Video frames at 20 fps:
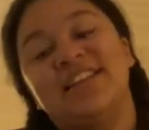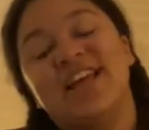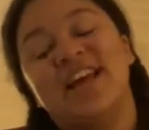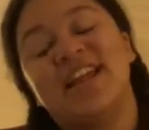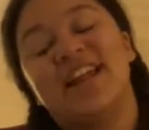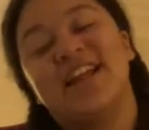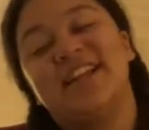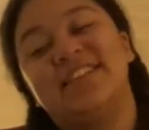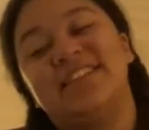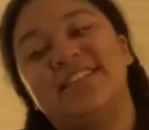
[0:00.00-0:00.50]
not
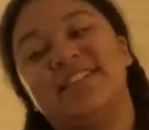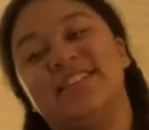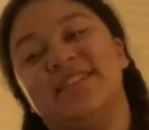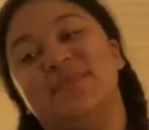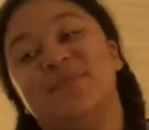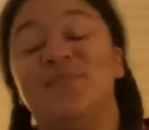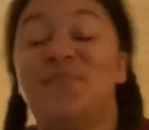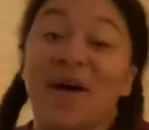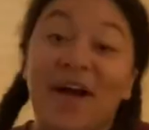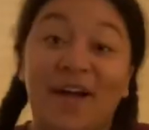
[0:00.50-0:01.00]
ideal,
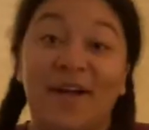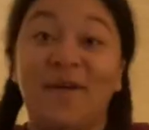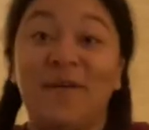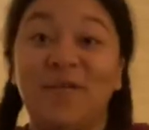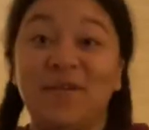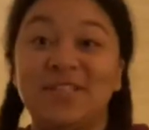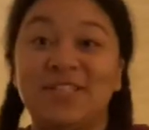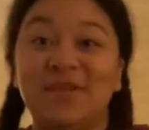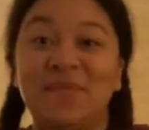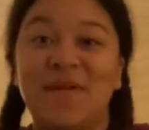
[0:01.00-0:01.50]
but
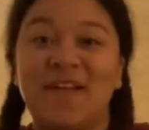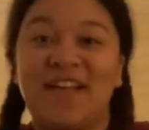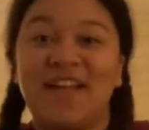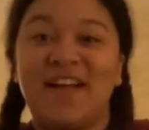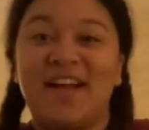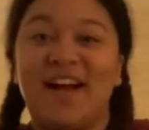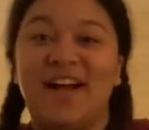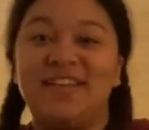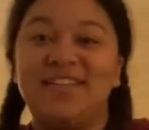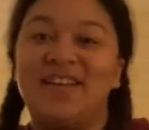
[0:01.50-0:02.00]
we're still making
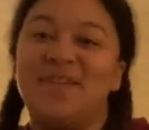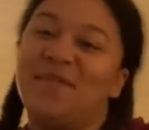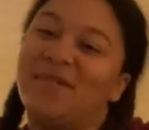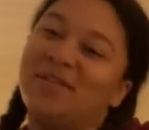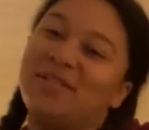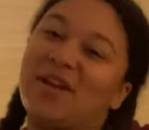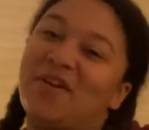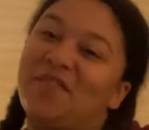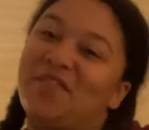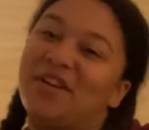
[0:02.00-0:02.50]
content, we're
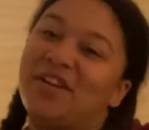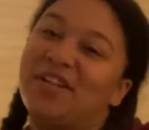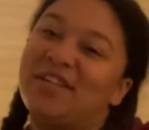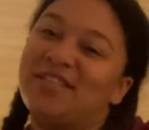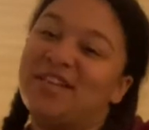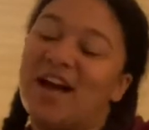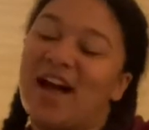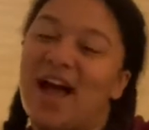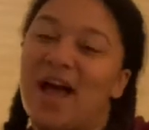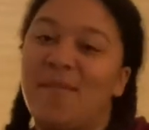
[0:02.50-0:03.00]
still having a good
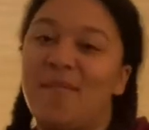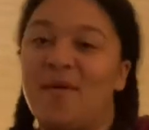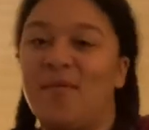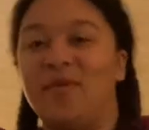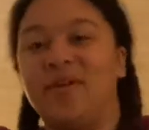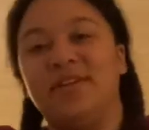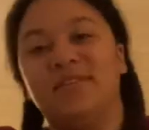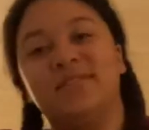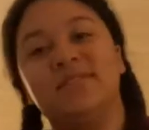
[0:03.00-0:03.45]
time, and we are